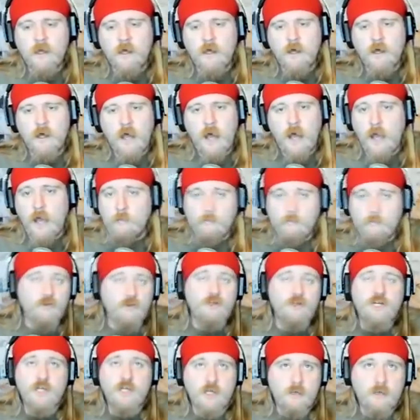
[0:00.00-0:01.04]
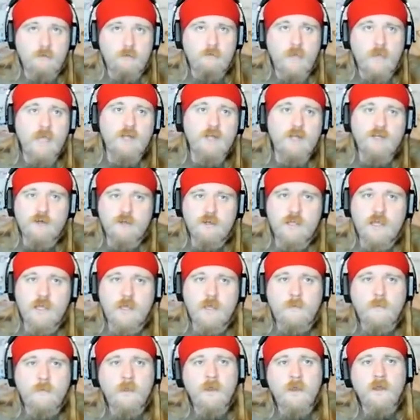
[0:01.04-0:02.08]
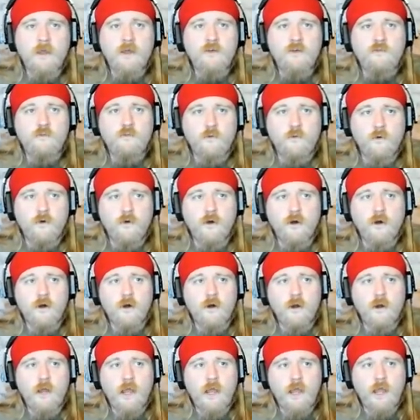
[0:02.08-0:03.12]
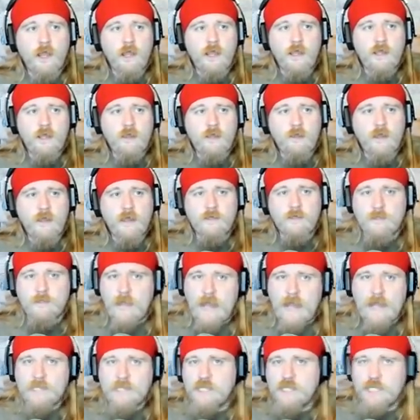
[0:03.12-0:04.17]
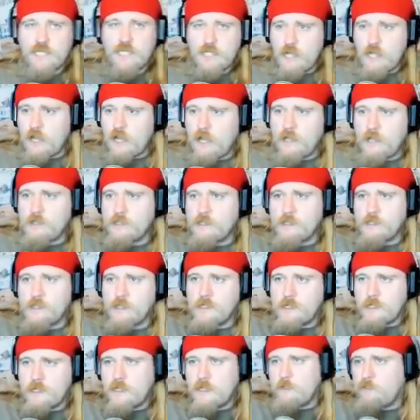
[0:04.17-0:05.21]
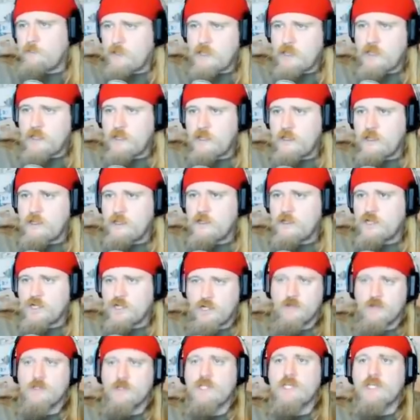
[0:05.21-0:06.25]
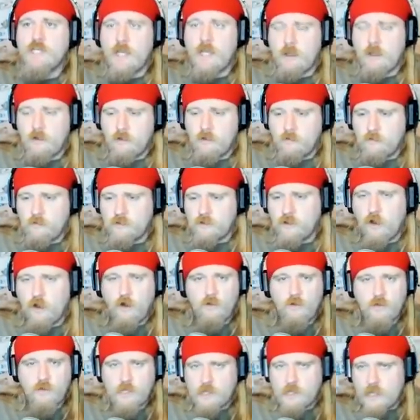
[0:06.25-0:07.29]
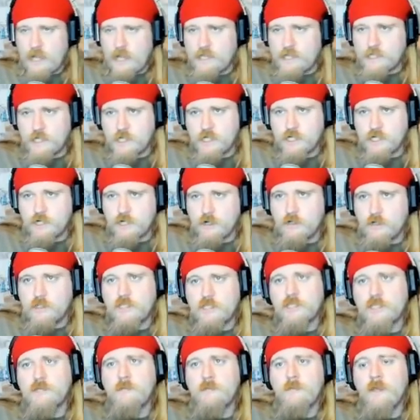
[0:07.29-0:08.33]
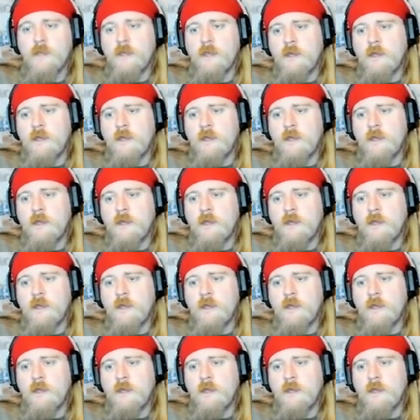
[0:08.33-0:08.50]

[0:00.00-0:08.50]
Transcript: I'm pushing majorly for a last chance DP shirt sale with all the classic shirts.